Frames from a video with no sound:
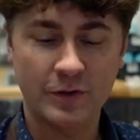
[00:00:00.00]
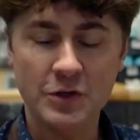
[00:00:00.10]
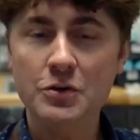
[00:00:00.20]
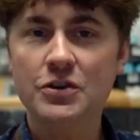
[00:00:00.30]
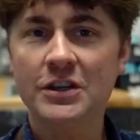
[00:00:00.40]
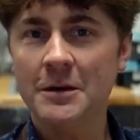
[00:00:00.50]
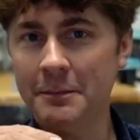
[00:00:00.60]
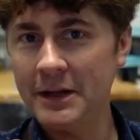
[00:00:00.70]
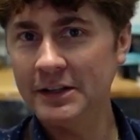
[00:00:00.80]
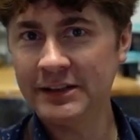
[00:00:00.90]
Usually
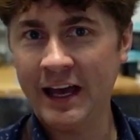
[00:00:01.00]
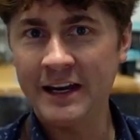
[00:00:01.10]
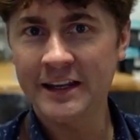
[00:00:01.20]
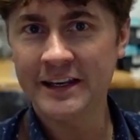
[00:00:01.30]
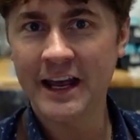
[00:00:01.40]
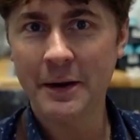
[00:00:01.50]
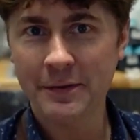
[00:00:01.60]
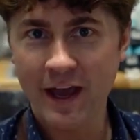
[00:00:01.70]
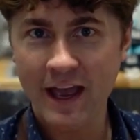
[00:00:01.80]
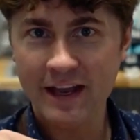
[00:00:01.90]
middle to end of the day with
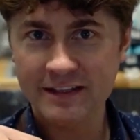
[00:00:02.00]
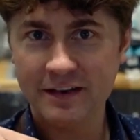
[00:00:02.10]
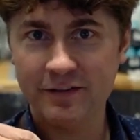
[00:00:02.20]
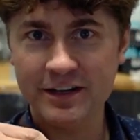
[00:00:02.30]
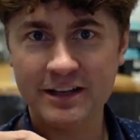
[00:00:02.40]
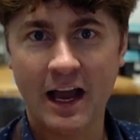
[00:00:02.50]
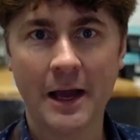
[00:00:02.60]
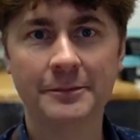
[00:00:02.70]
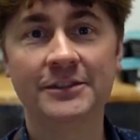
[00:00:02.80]
high activity times.